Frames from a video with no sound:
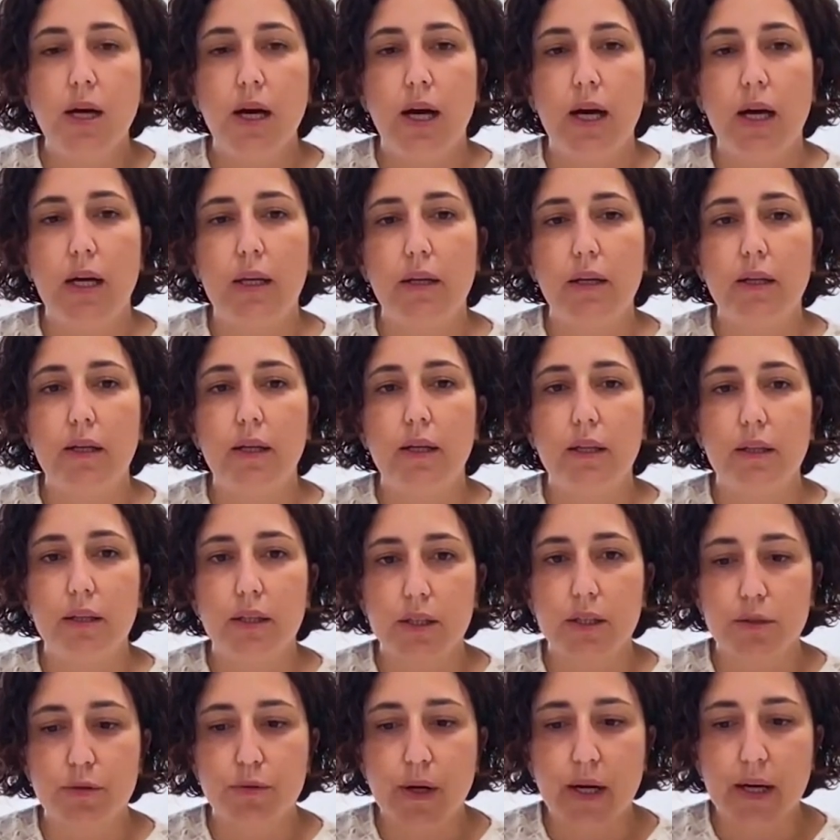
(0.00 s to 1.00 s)
And in
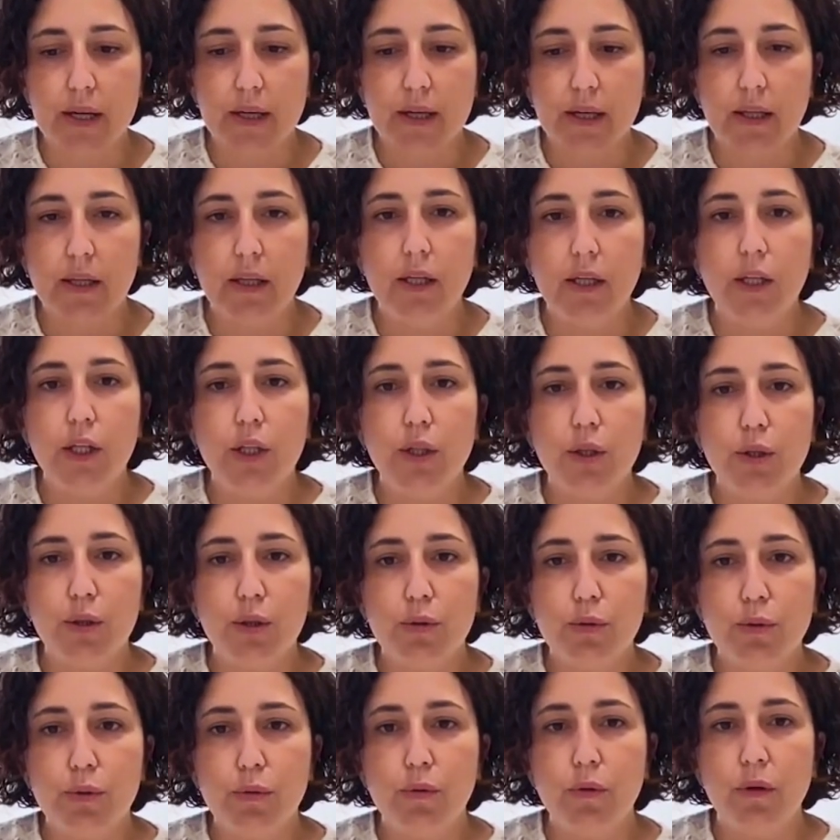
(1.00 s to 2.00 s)
the trial,
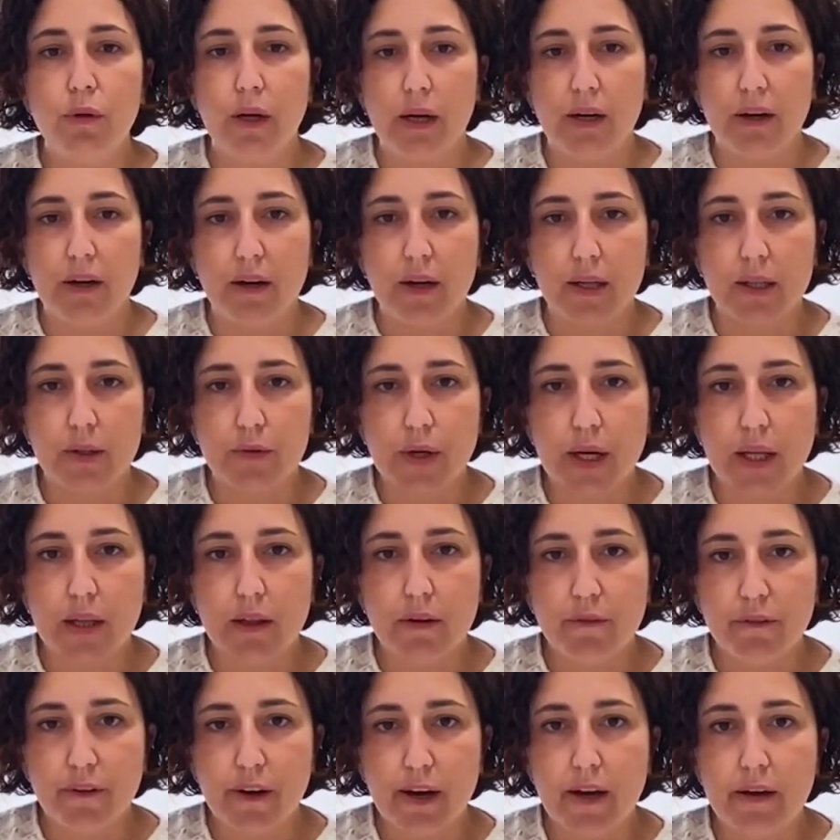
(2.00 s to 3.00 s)
two uh, grade
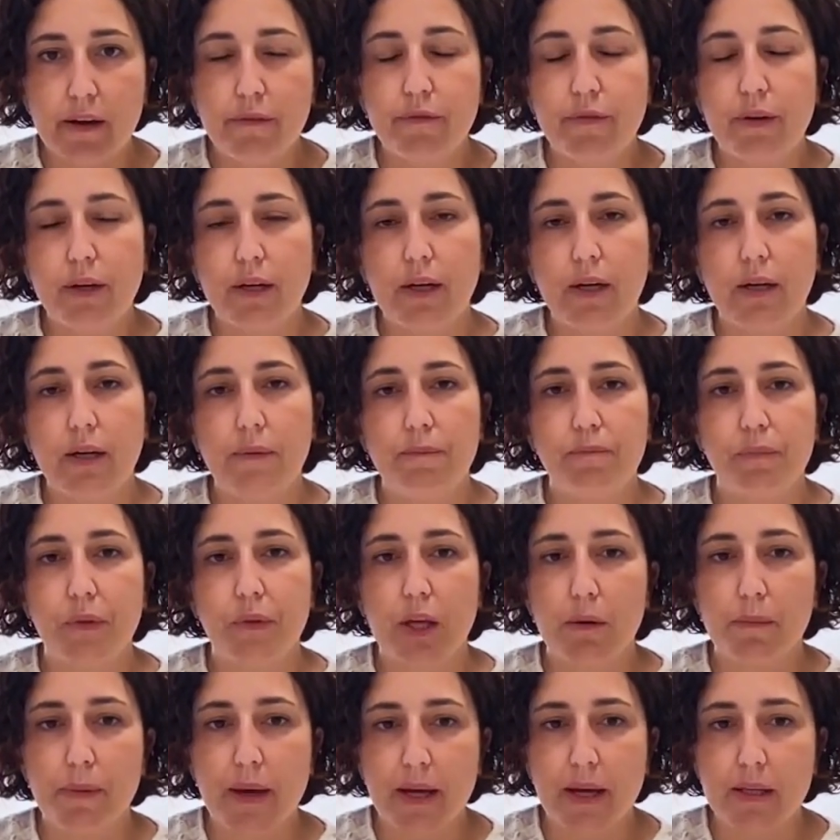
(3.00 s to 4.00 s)
five um,
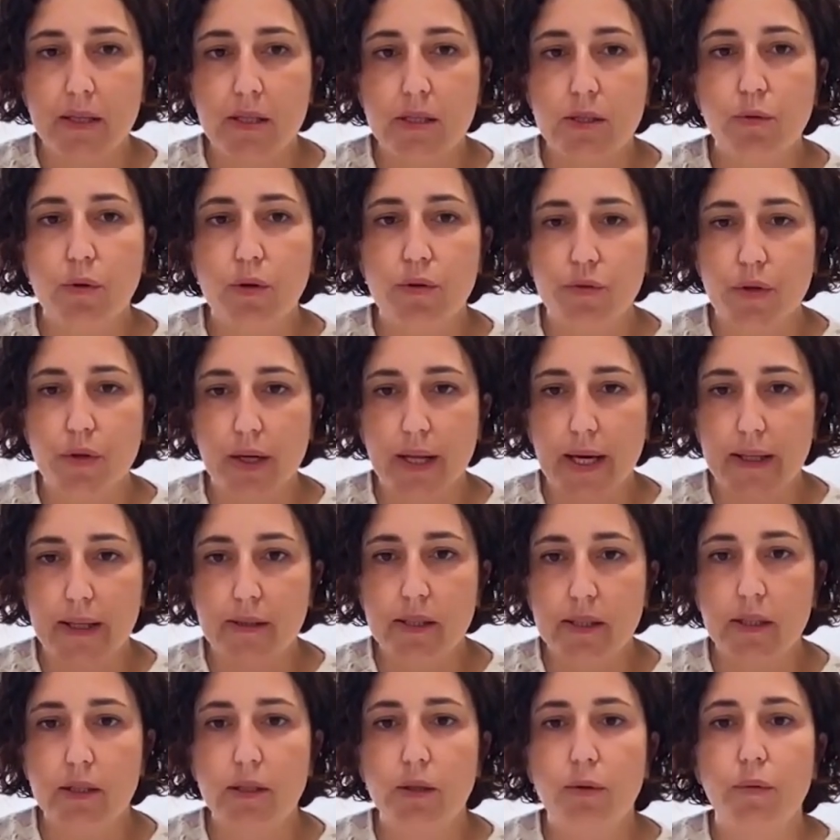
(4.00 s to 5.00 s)
events were
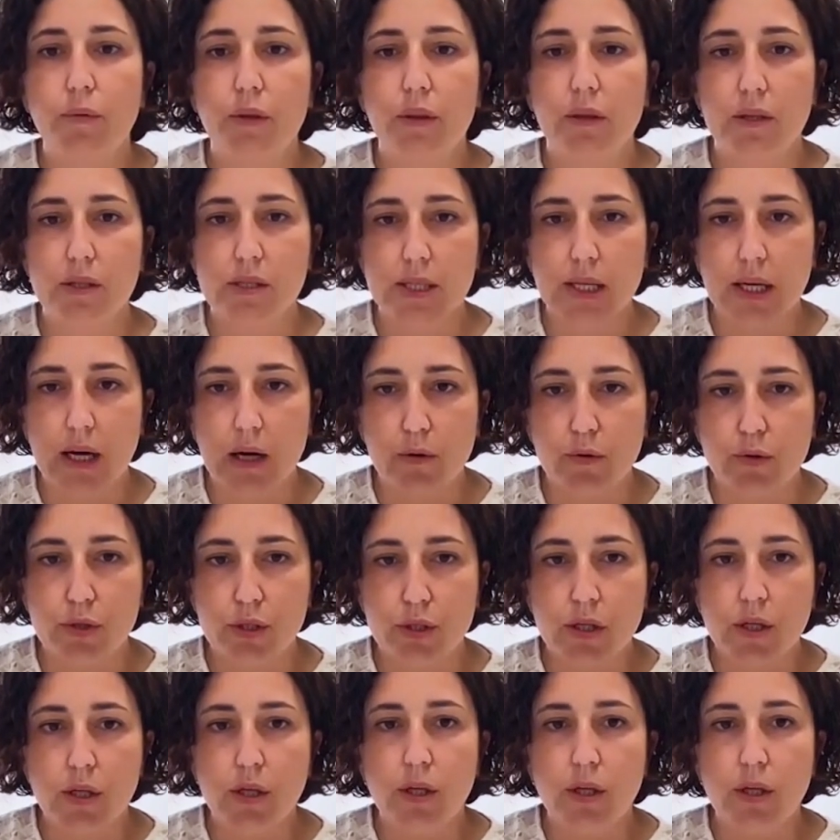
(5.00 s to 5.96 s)
related with these cause.